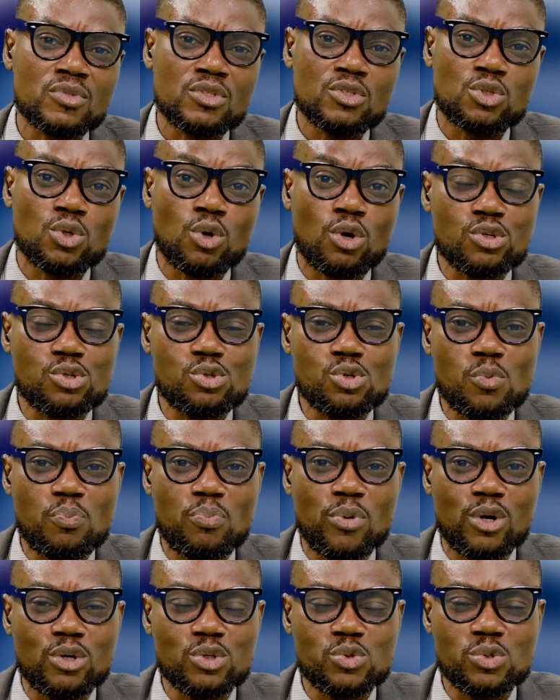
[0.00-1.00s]
So on SOUQ
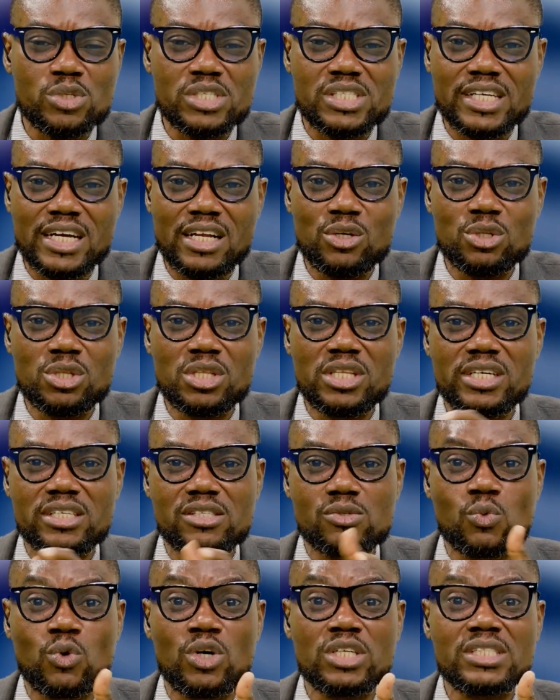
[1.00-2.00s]
Pulse, we'll tell you
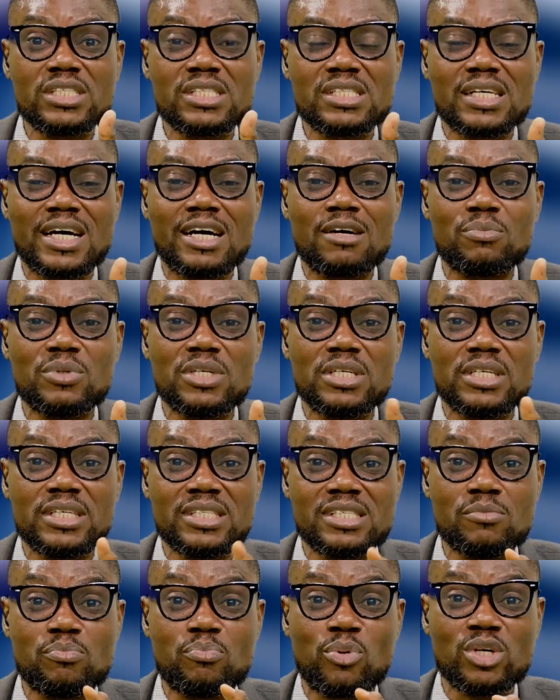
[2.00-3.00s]
this, what is happening. Is
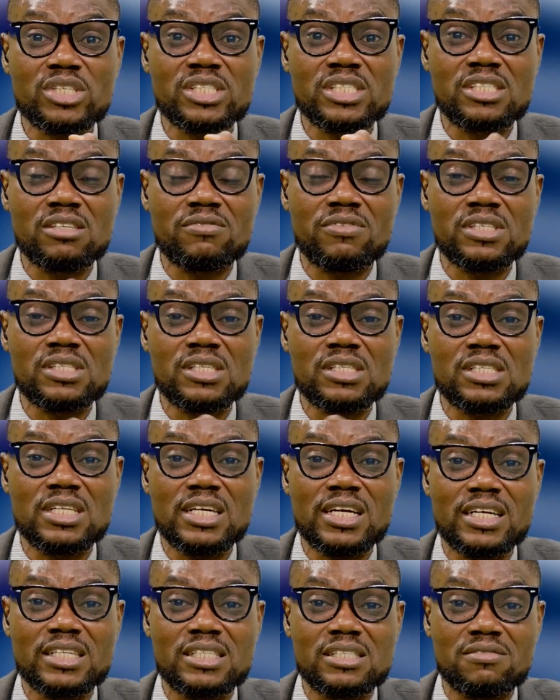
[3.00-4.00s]
it positive, is it
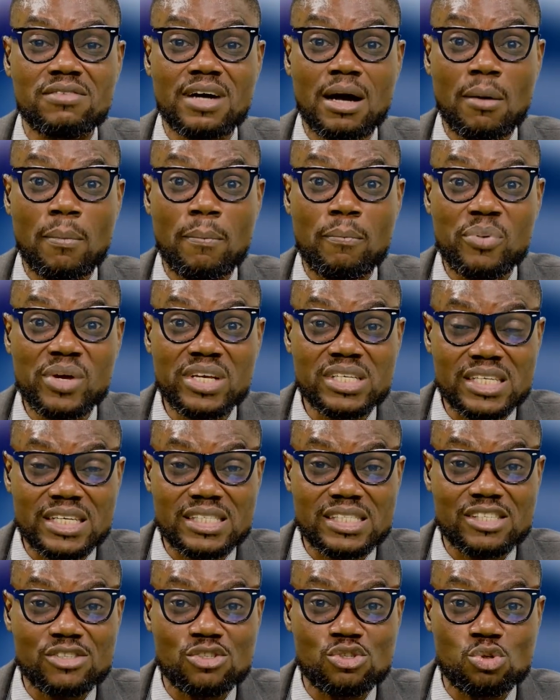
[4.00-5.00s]
negative? Our
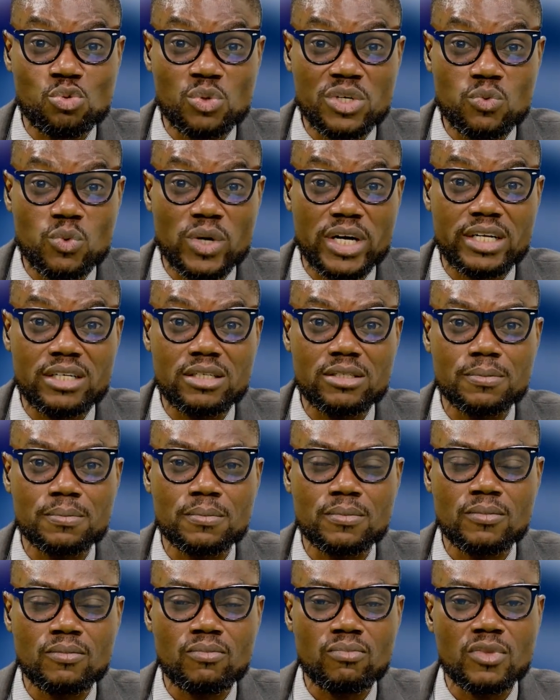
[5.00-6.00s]
business is doing well.
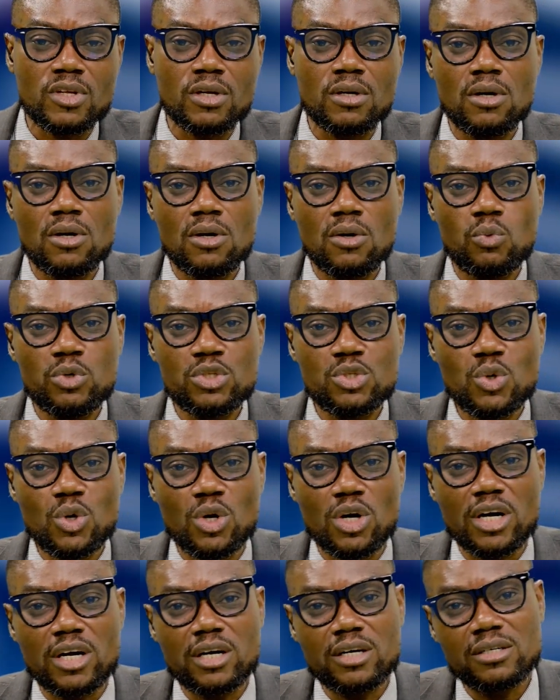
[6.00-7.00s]
We
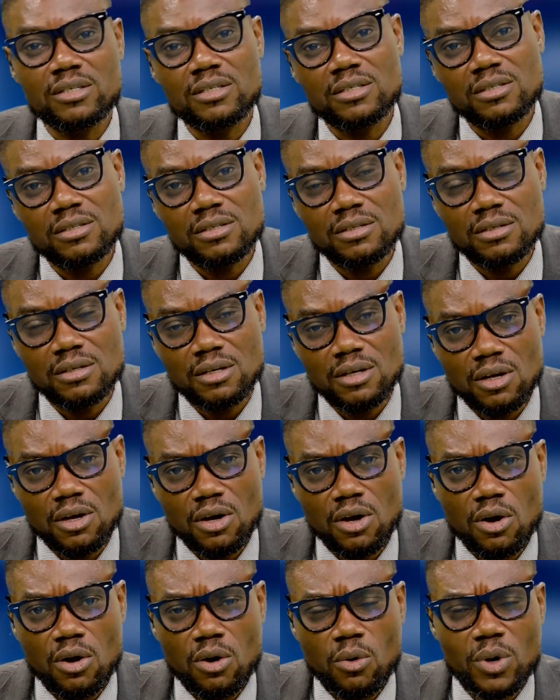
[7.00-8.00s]
talk.
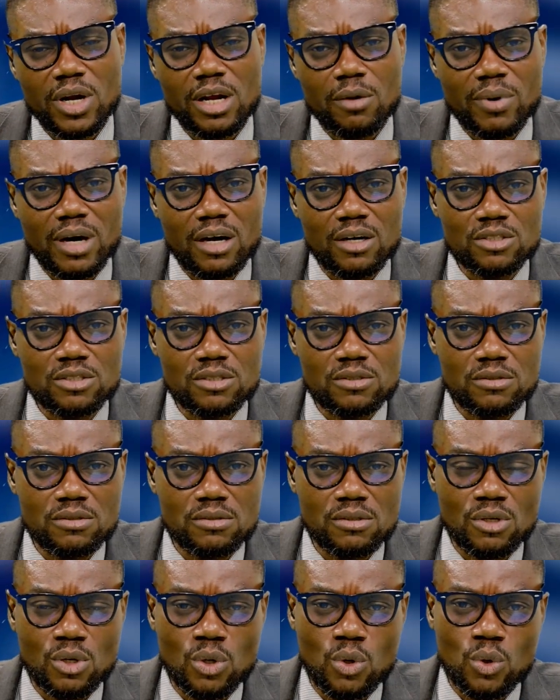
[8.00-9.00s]
What about
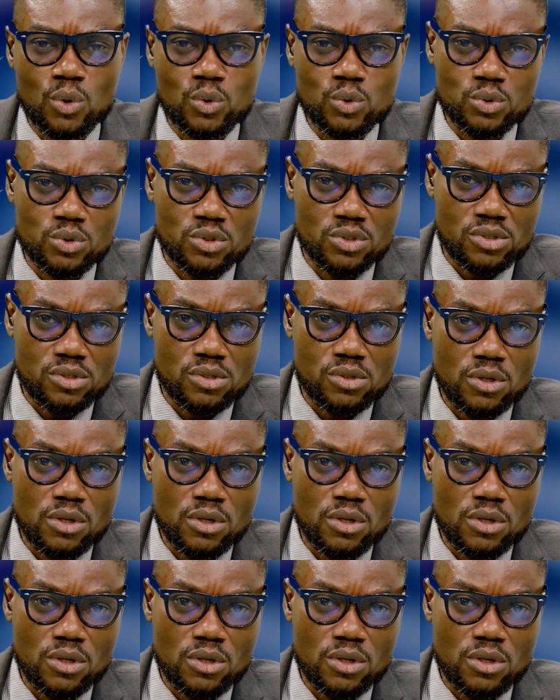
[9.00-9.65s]
loans?